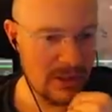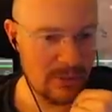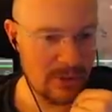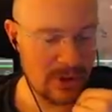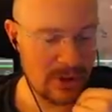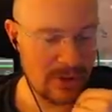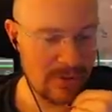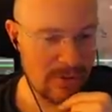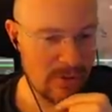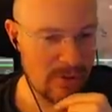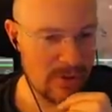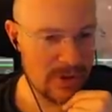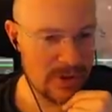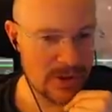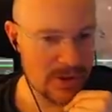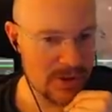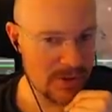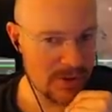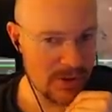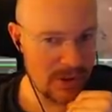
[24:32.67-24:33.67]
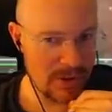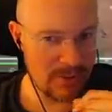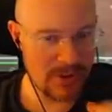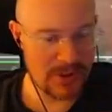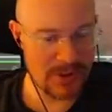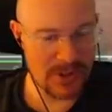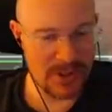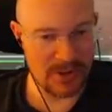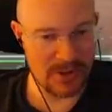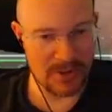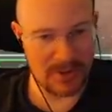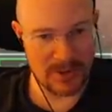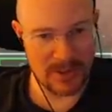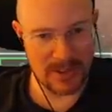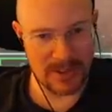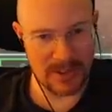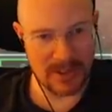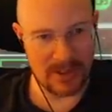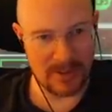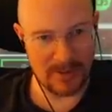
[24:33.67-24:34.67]
I'm looking for is a store with shields
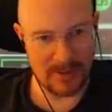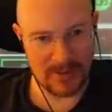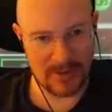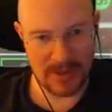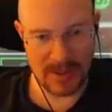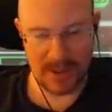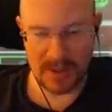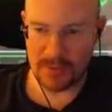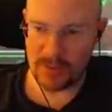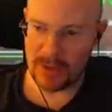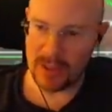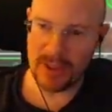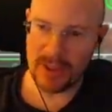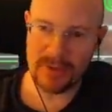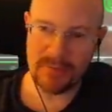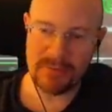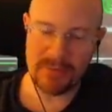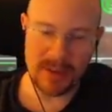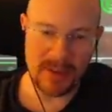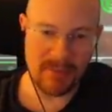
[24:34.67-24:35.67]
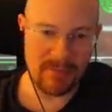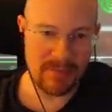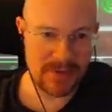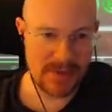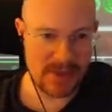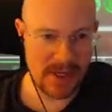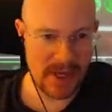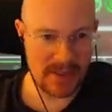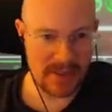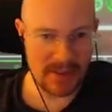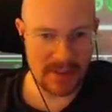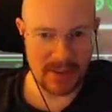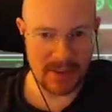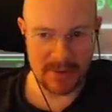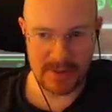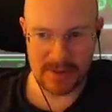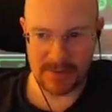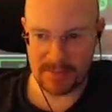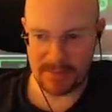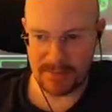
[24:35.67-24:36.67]
right now. We've seen one, but sadly that
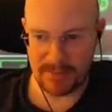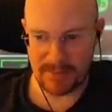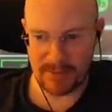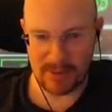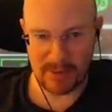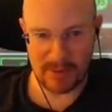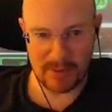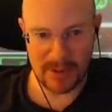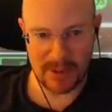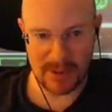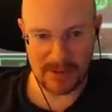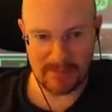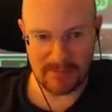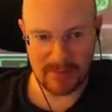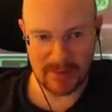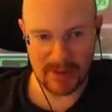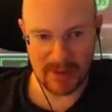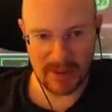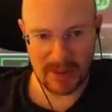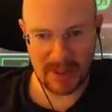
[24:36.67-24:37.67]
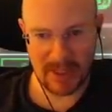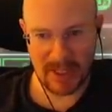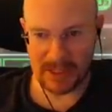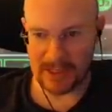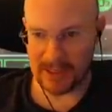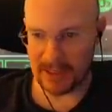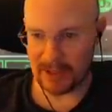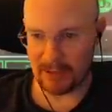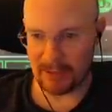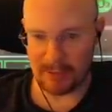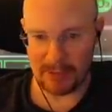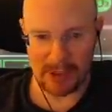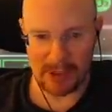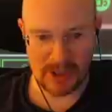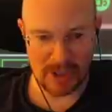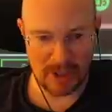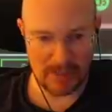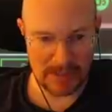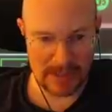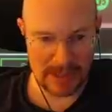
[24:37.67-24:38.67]
was before we had had like three
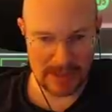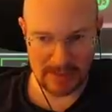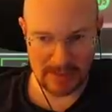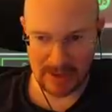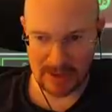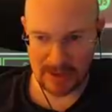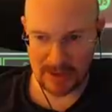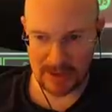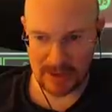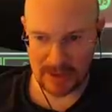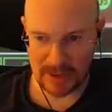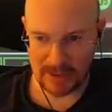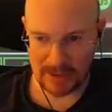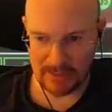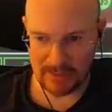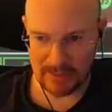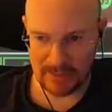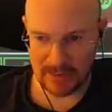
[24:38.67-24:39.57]
jumps so we couldn't get.